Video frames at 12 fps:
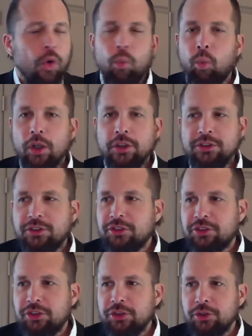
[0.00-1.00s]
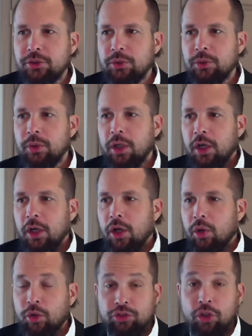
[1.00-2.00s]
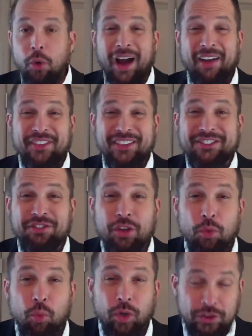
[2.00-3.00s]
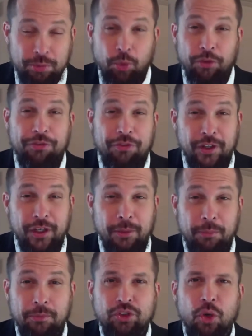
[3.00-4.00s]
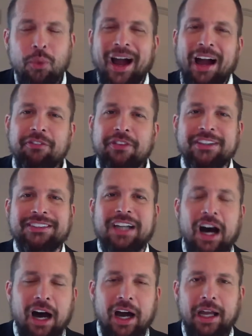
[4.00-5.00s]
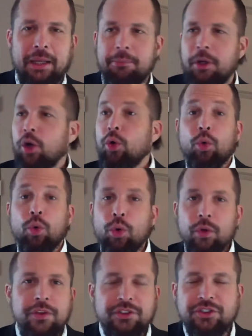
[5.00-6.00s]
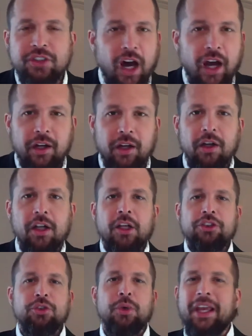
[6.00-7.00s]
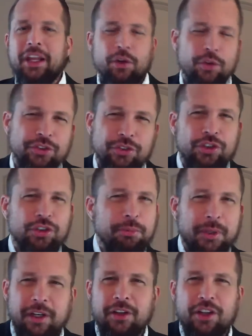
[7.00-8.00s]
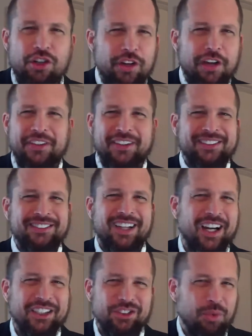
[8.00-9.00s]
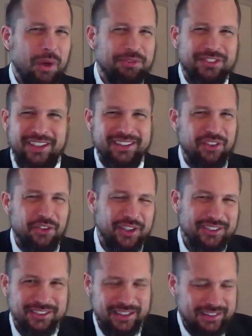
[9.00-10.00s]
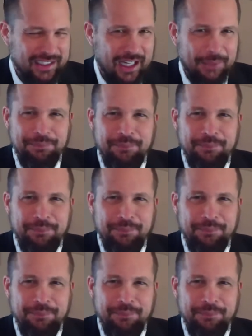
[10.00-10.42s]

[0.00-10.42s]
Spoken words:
wants to or don't have the wants more freedom, don't have the time or the desire to handle the social media, the graphic designs, websites, things like that.